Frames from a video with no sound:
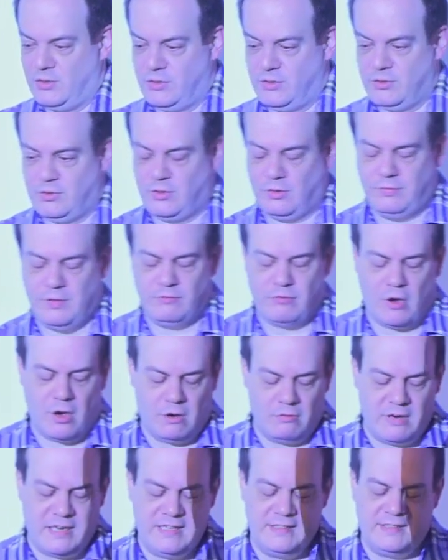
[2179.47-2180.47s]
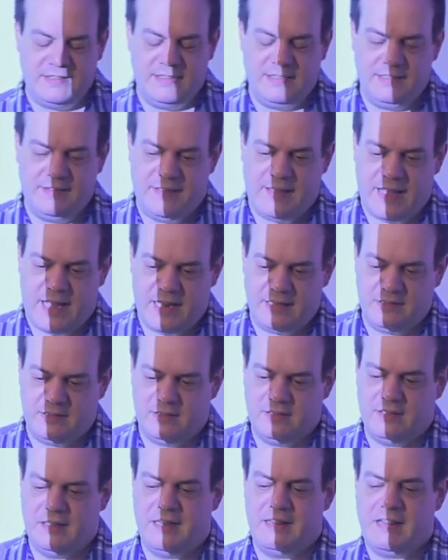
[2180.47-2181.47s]
So we've already seen
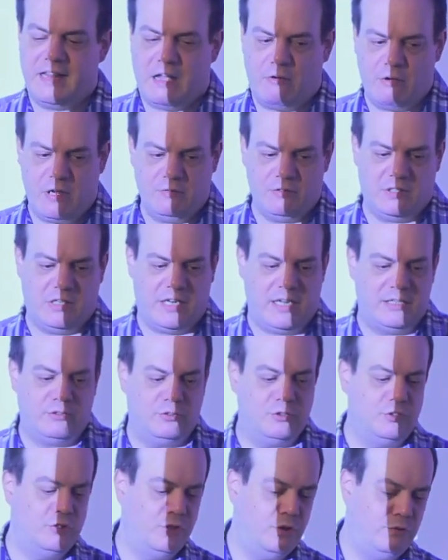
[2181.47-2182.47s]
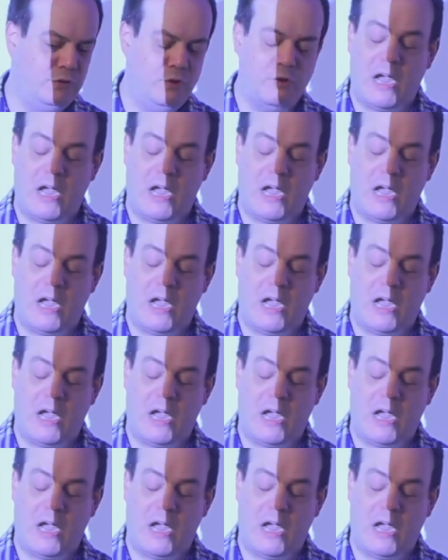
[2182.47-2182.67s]
that. Now I would like to show you